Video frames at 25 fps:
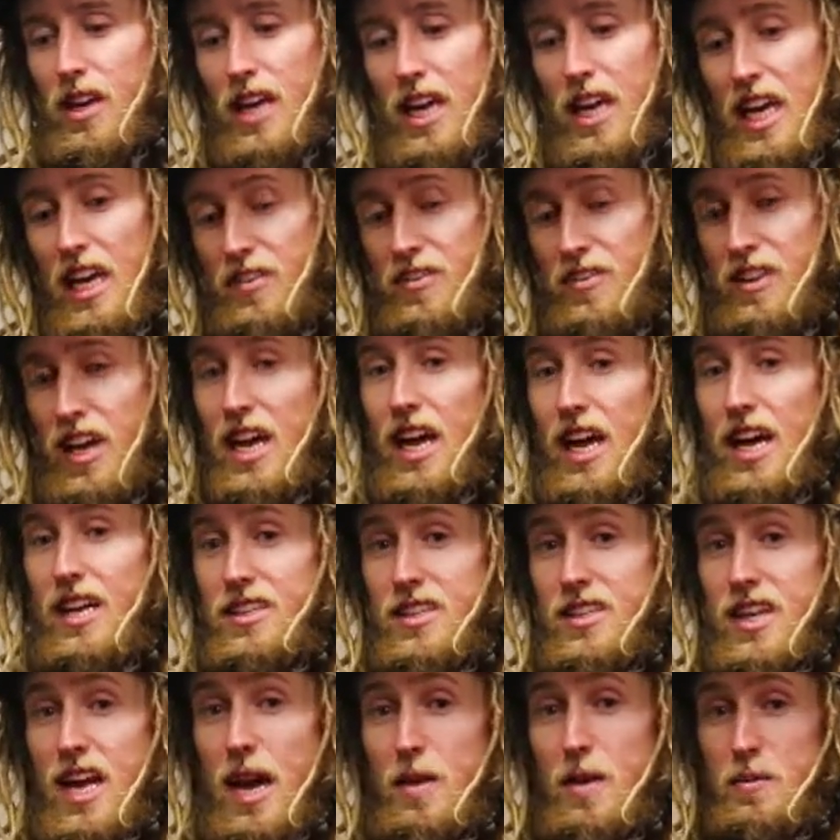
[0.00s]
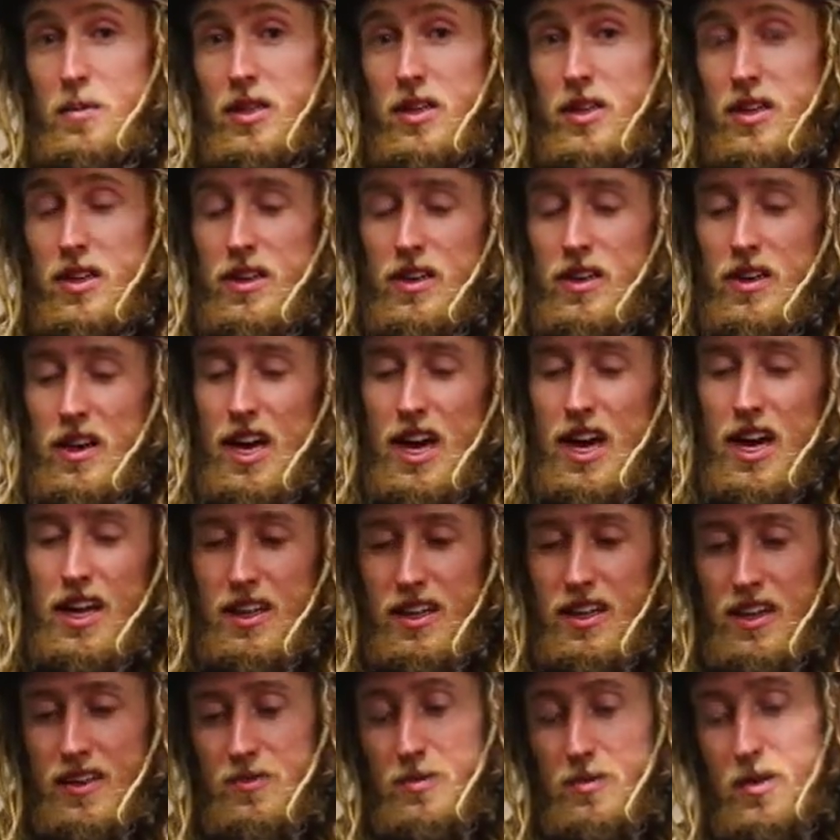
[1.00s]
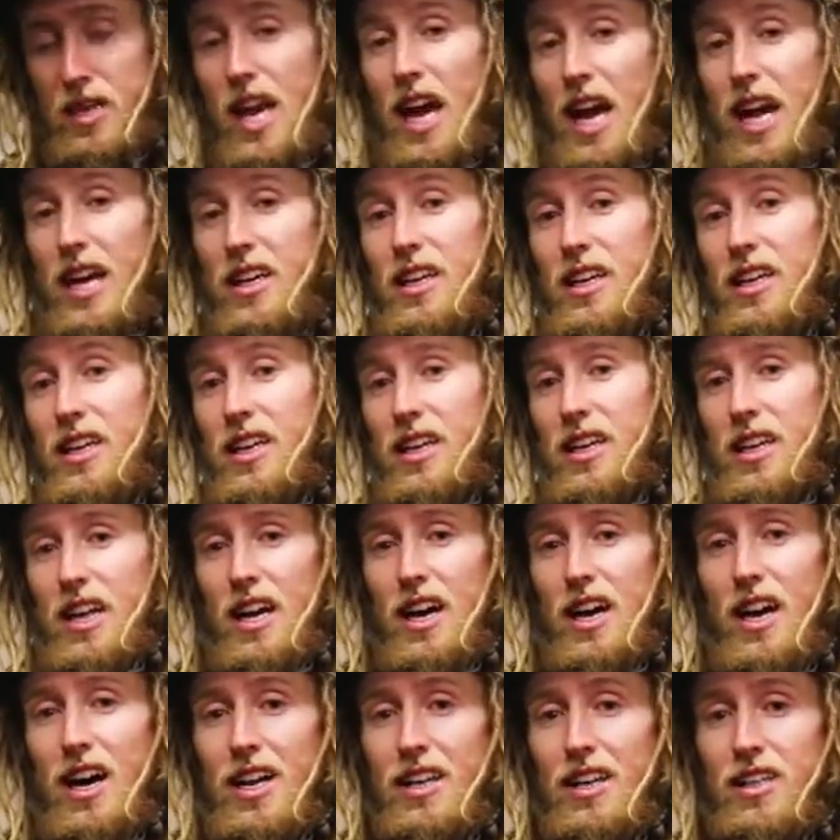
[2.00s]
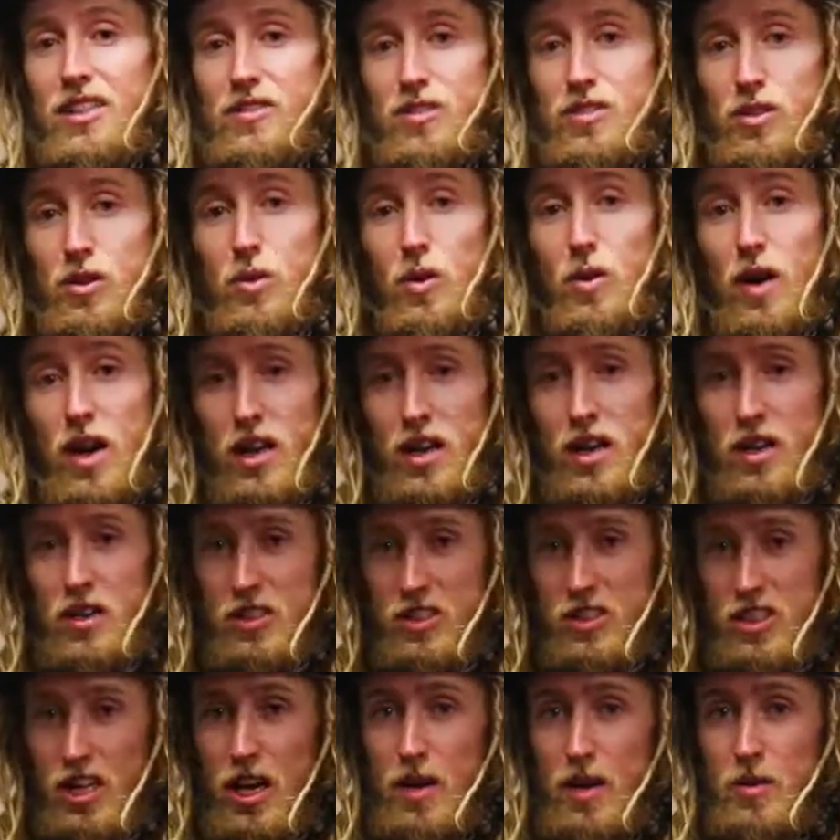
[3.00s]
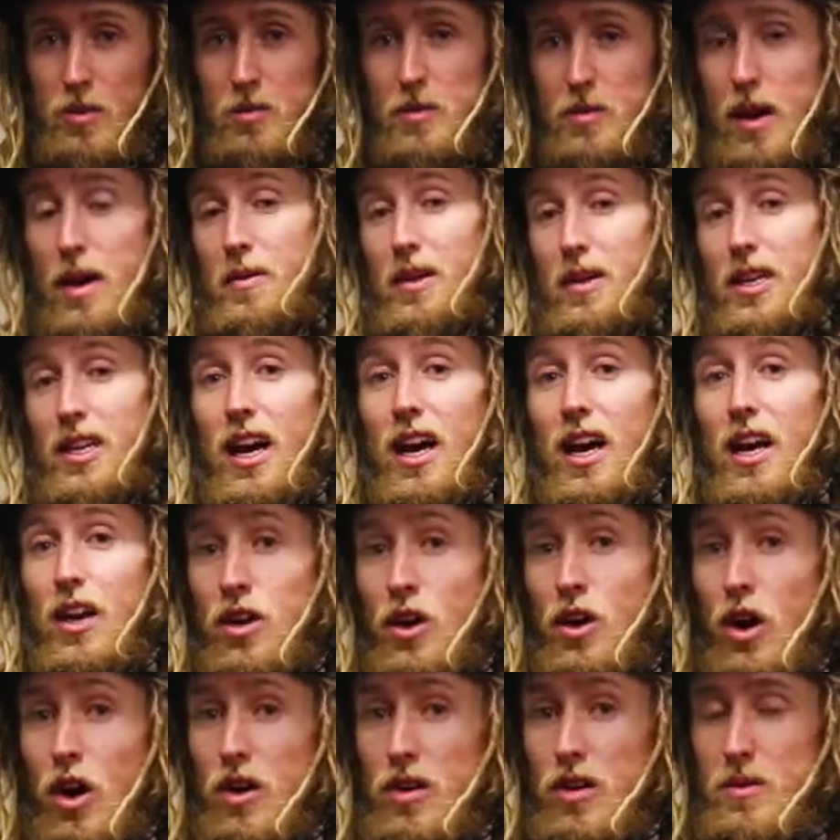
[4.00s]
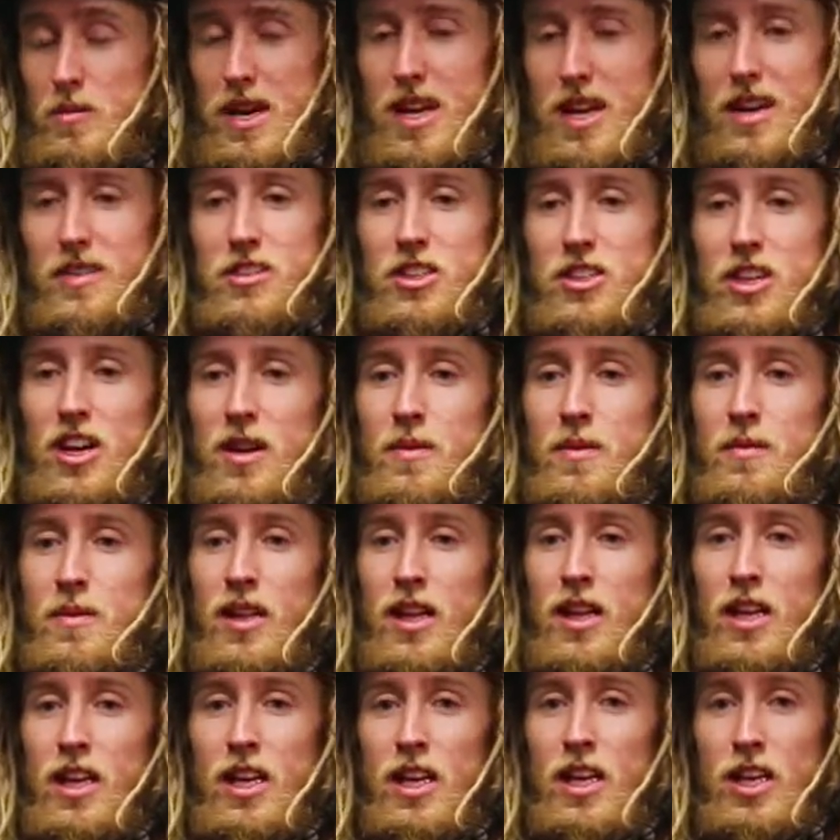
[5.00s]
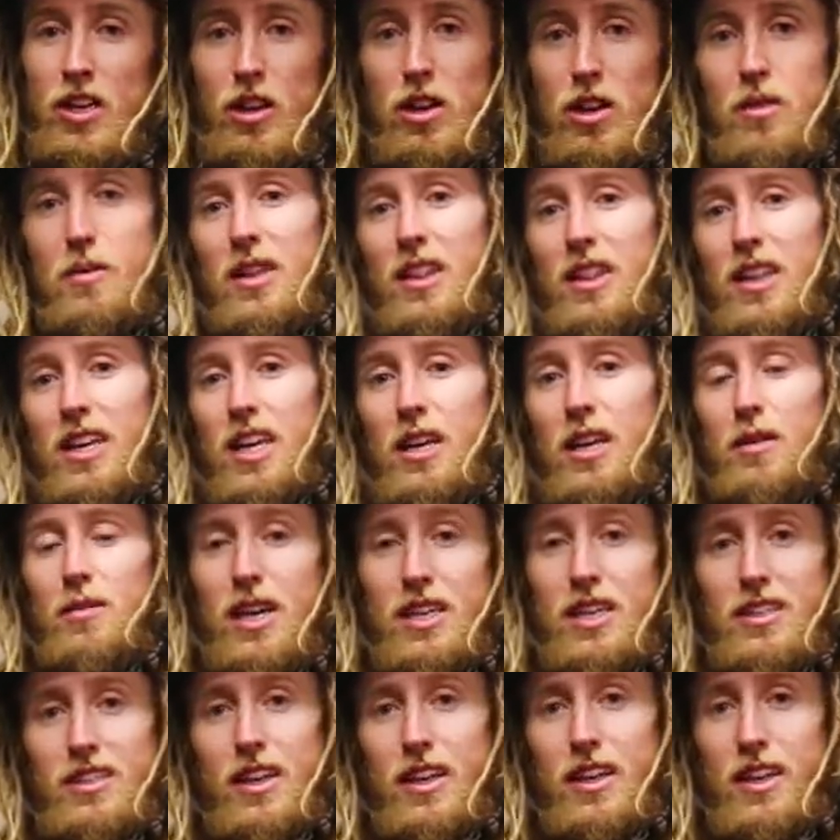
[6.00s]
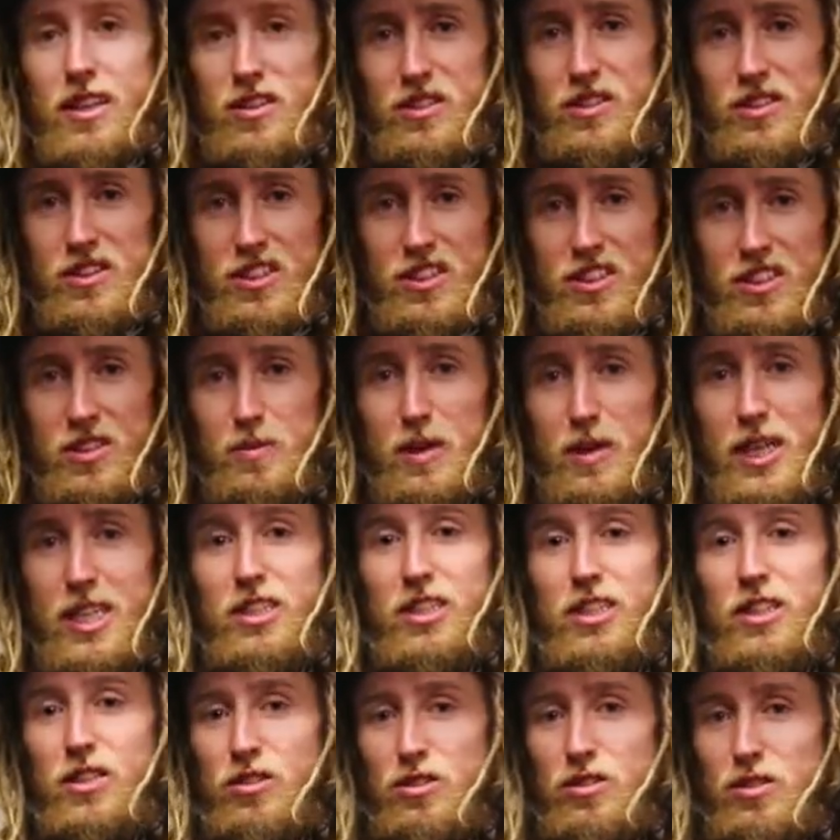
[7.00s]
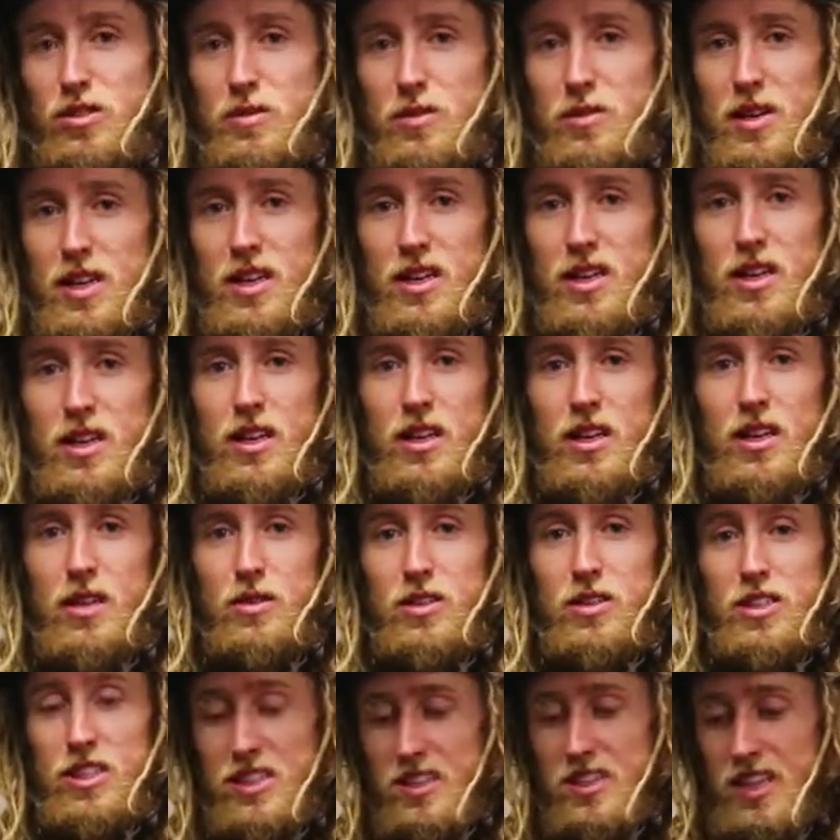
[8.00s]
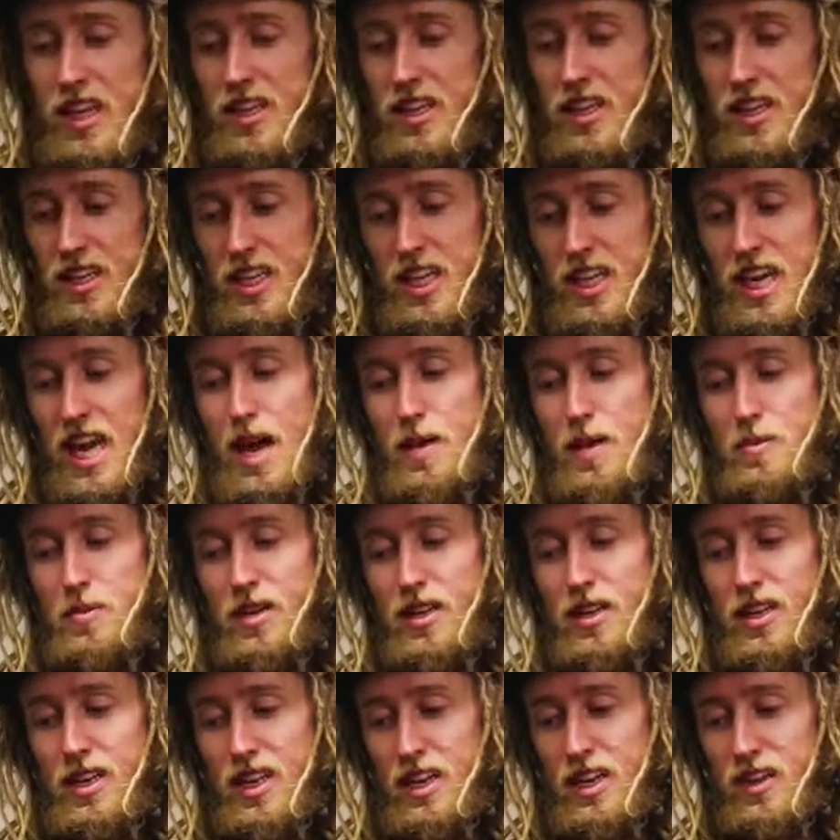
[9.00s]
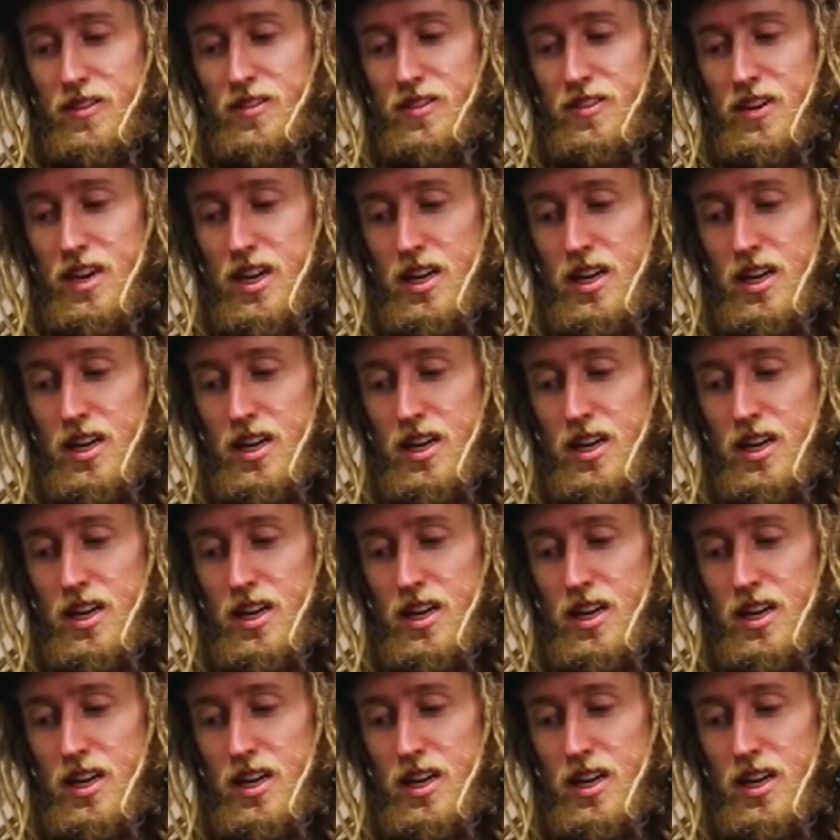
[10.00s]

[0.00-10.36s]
If that hasn't happened though, and they've been hanging in their harness for quite a long time, or maybe an unknown amount of time, you want to be thinking about something called suspension trauma, which is something that can happen if